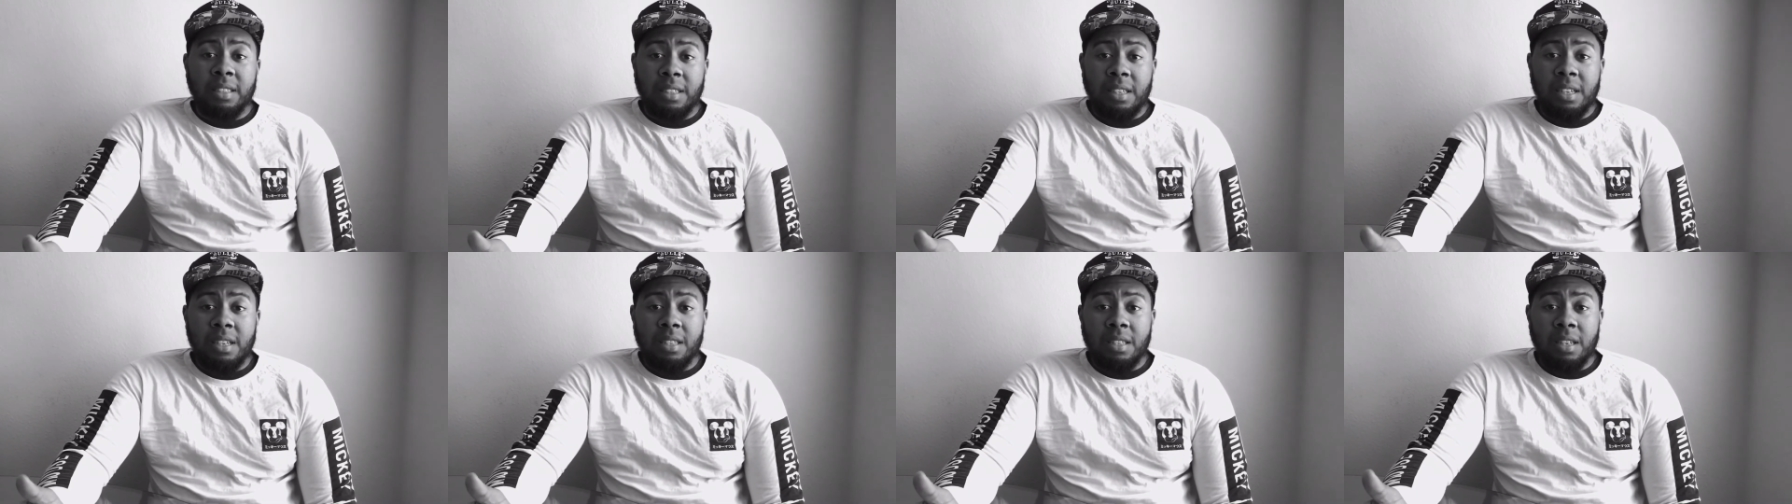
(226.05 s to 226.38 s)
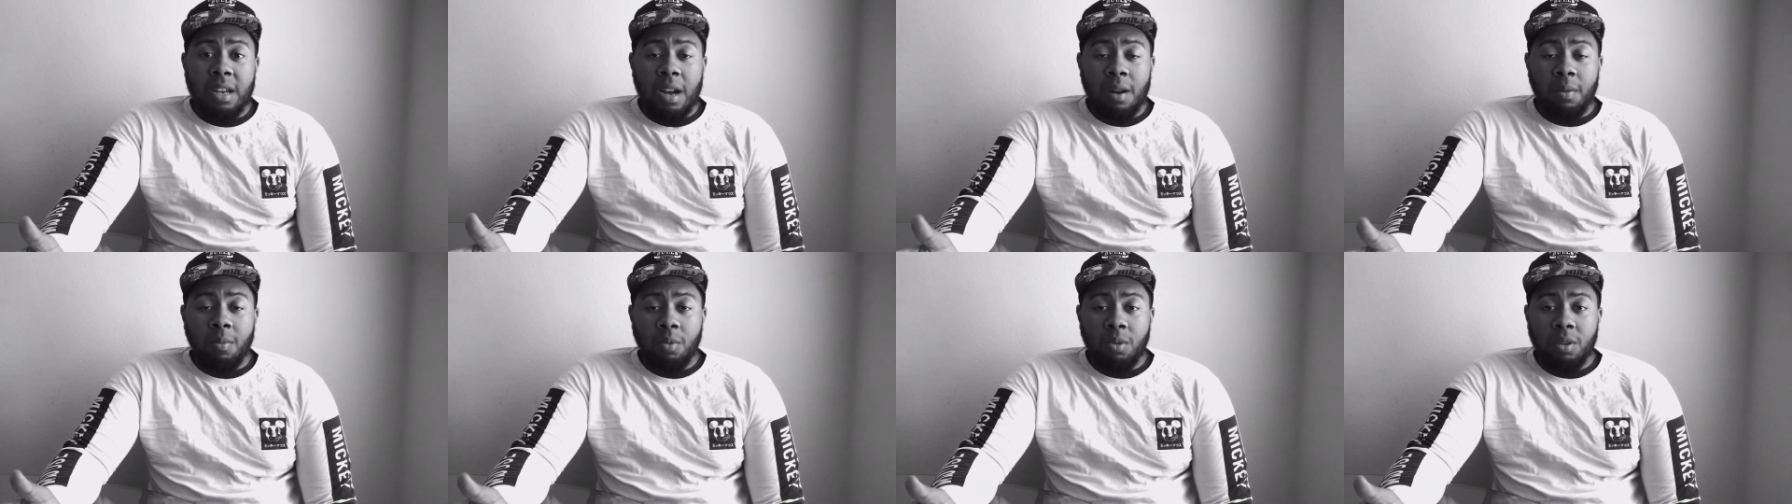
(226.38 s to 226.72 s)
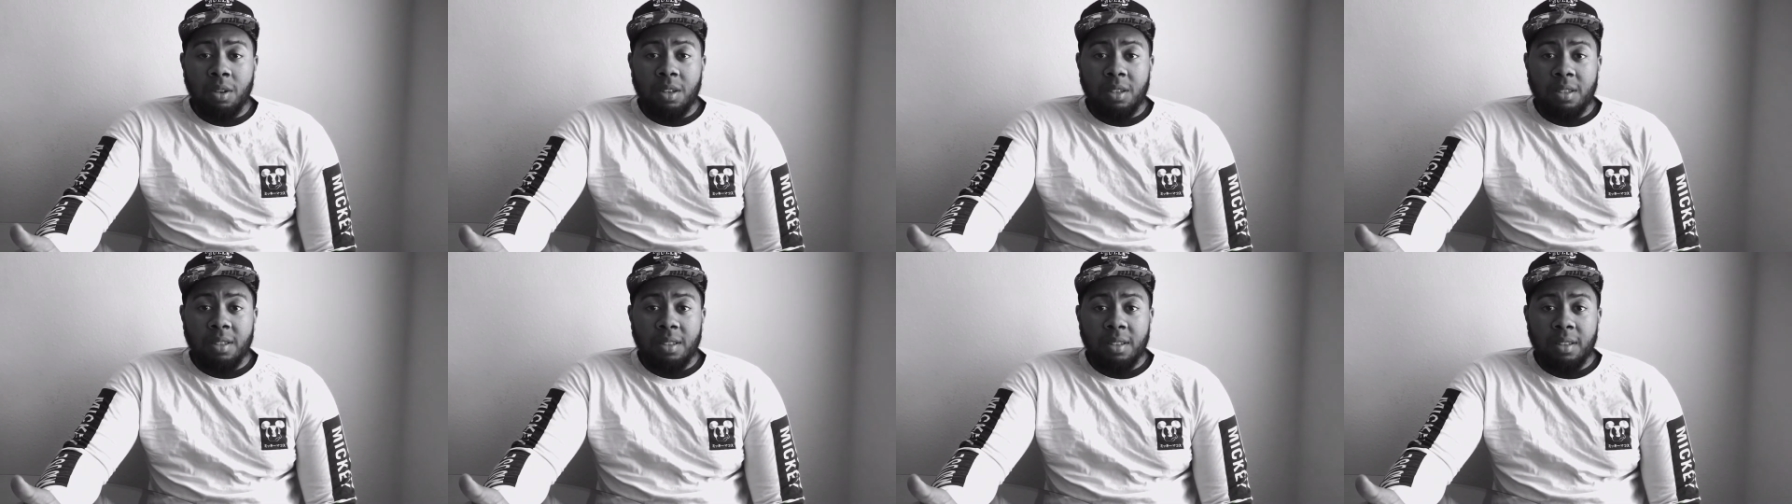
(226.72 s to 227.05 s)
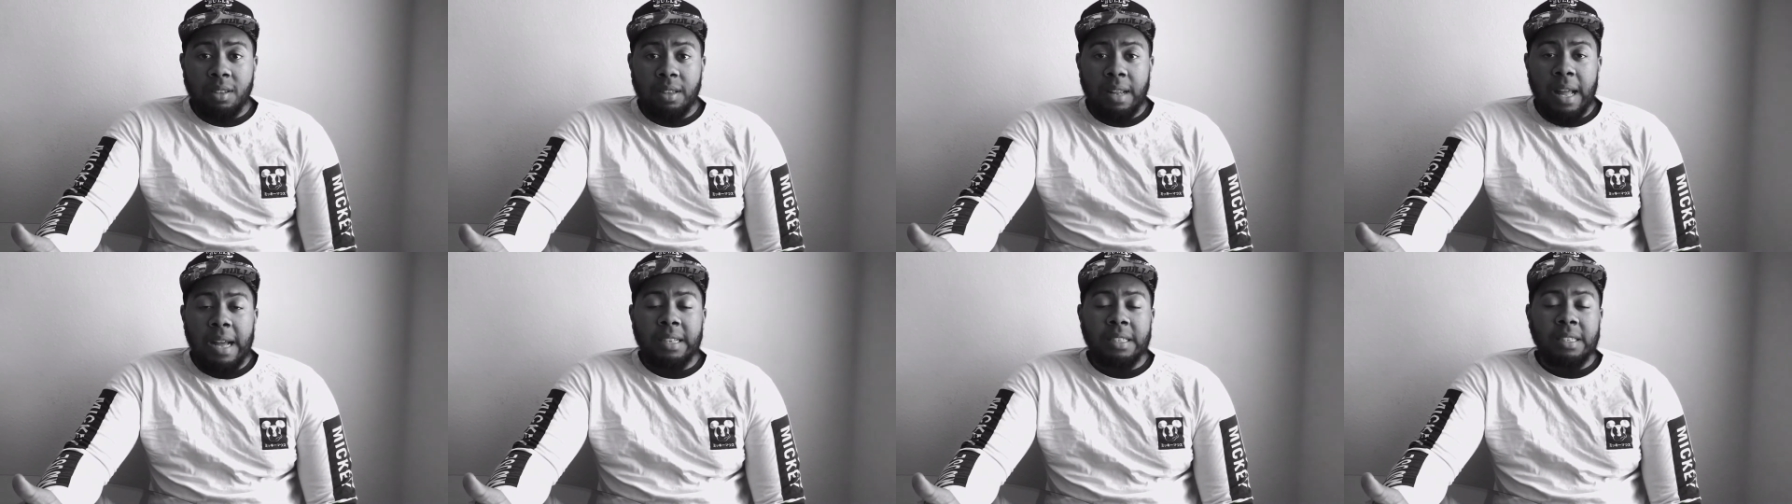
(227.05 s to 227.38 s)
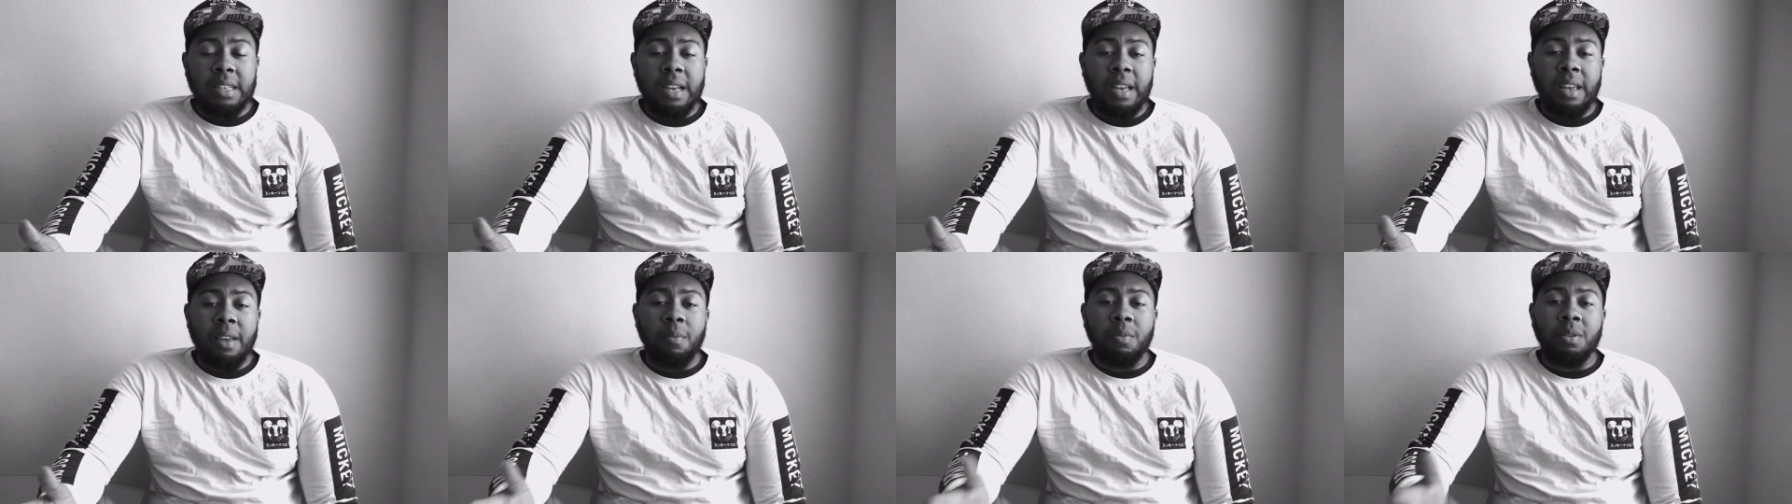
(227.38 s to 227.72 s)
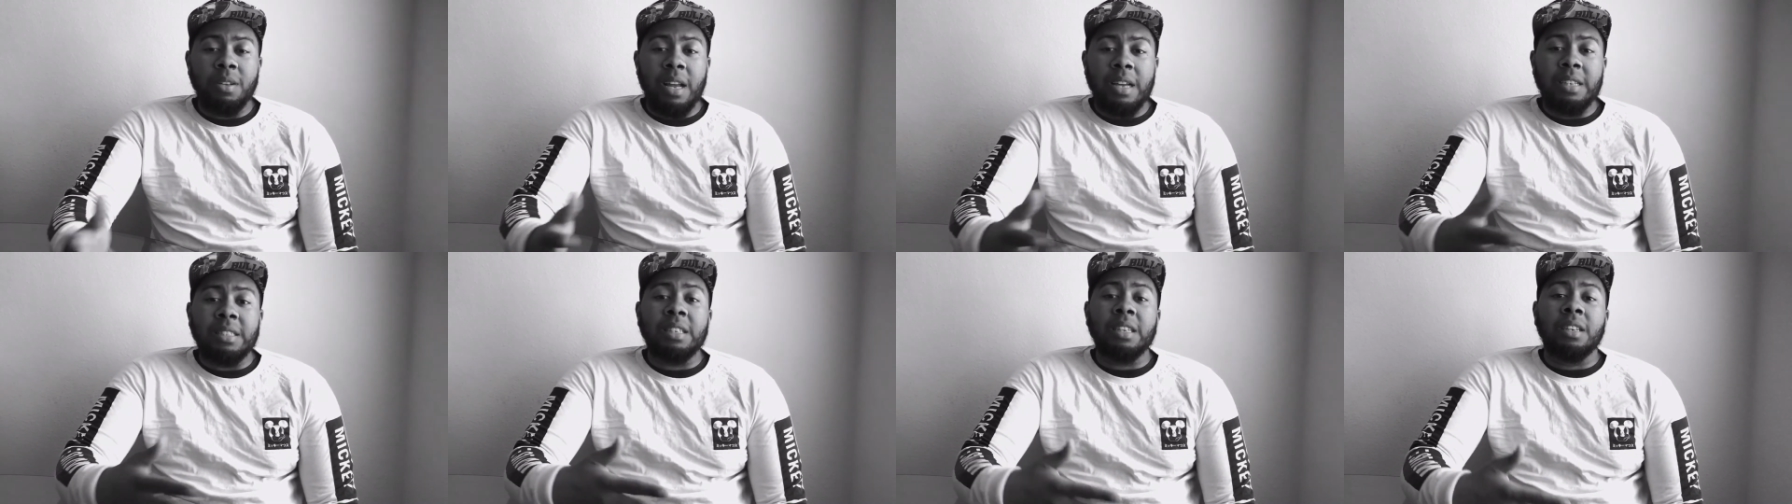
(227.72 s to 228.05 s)
T Top was. I'm not saying he
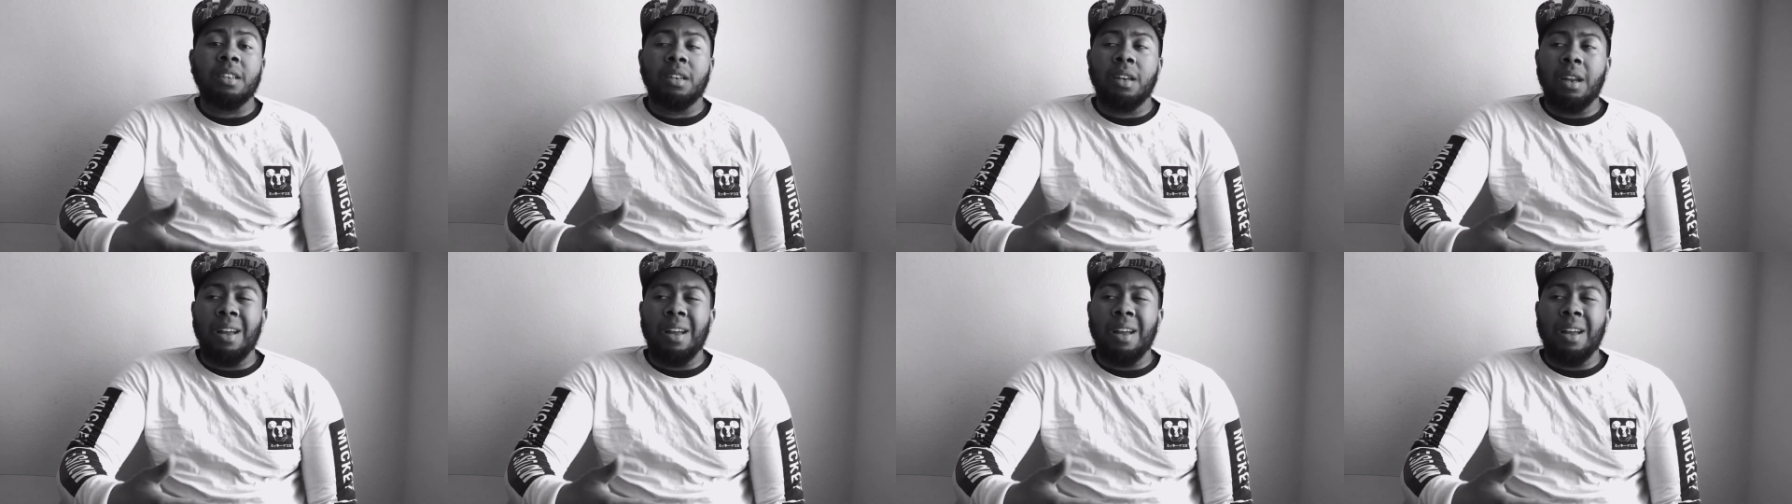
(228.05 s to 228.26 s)
was, as,